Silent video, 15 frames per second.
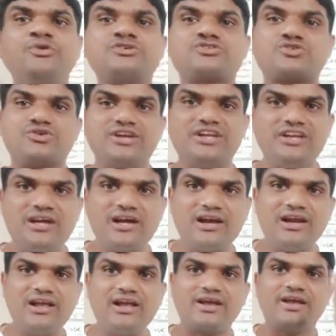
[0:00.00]
so
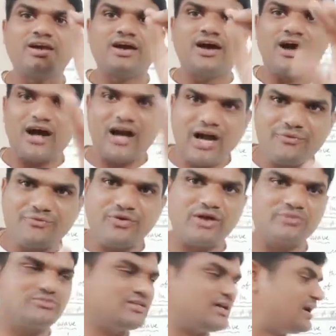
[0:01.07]
nearly half
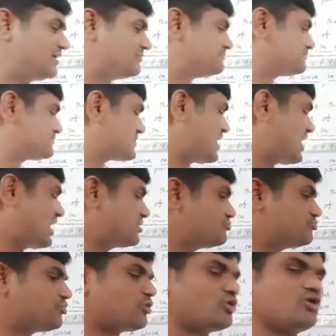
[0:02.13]
of the
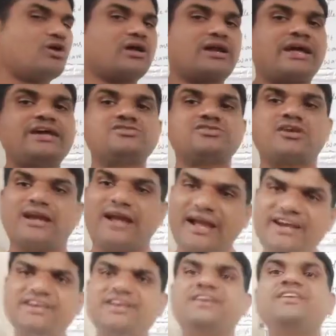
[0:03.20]
unpolarized
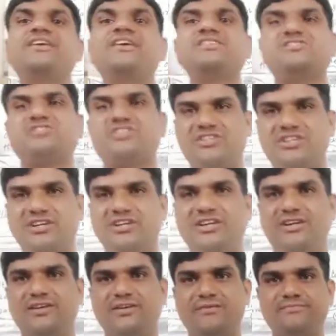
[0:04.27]
light
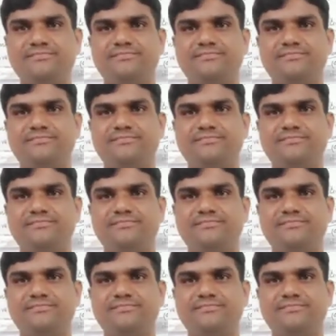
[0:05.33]
intensity.